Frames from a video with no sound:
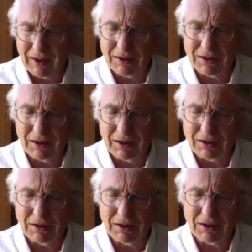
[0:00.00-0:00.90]

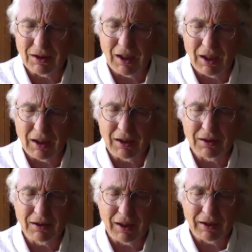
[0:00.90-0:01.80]
it's an odd
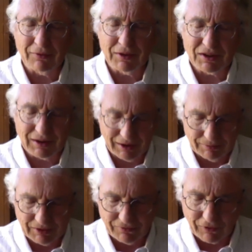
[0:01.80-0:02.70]
kind of
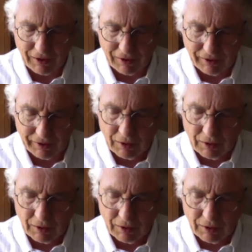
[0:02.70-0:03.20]
assignment, frankly.